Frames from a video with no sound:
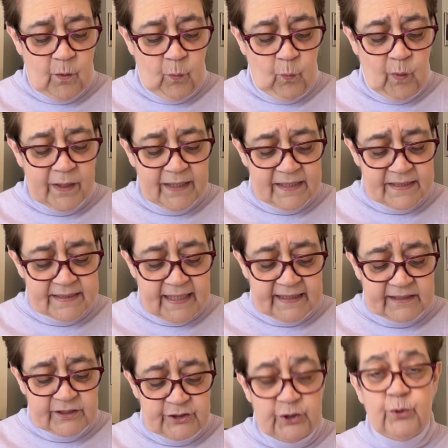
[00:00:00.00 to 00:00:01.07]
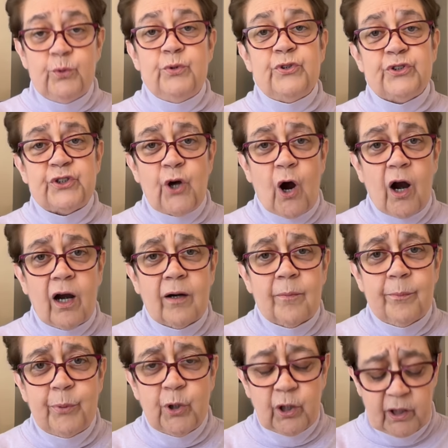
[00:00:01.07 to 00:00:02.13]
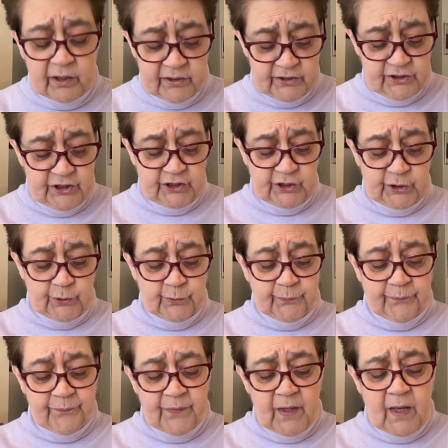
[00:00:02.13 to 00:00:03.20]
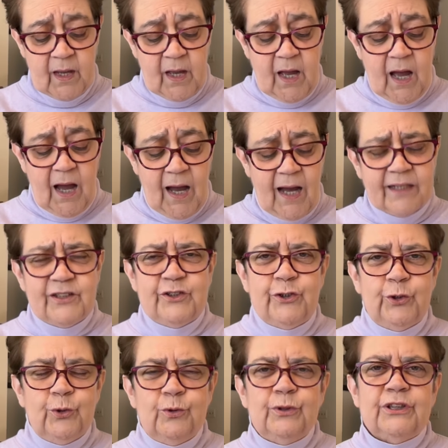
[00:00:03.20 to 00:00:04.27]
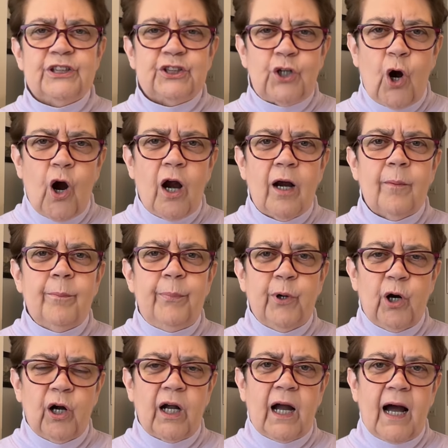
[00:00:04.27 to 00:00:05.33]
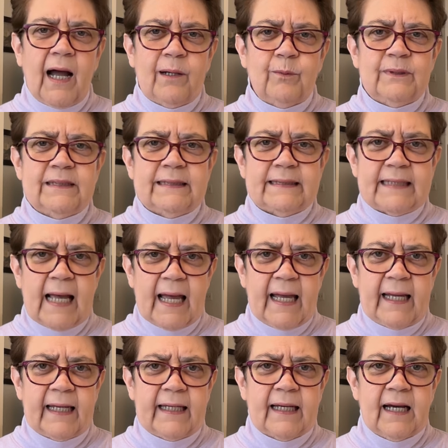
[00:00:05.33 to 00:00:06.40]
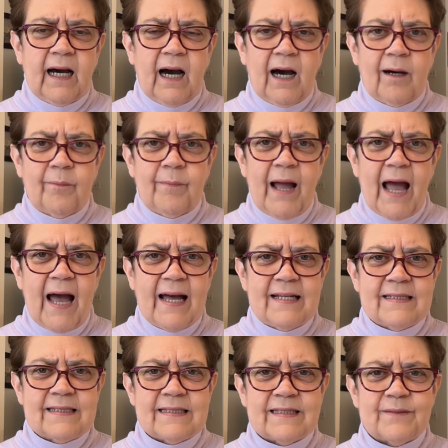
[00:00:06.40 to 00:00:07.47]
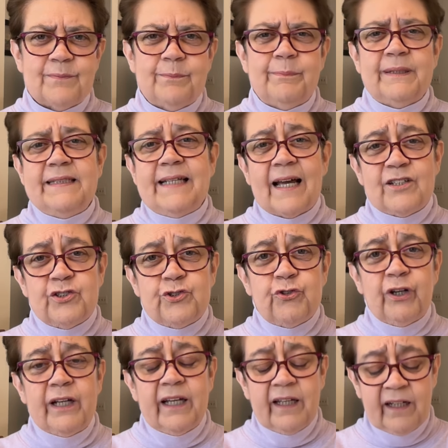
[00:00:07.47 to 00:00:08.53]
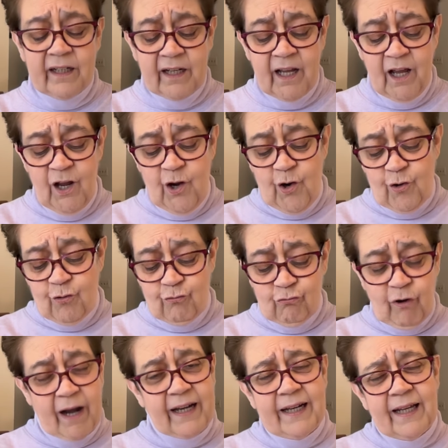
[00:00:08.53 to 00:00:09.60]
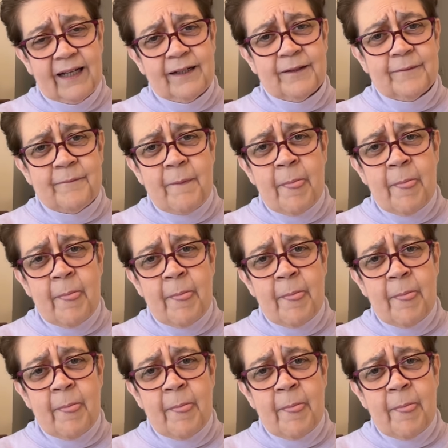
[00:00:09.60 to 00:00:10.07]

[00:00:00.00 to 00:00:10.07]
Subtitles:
What is a two-star book to you? A two-star book, I would say, has pedestrian writing.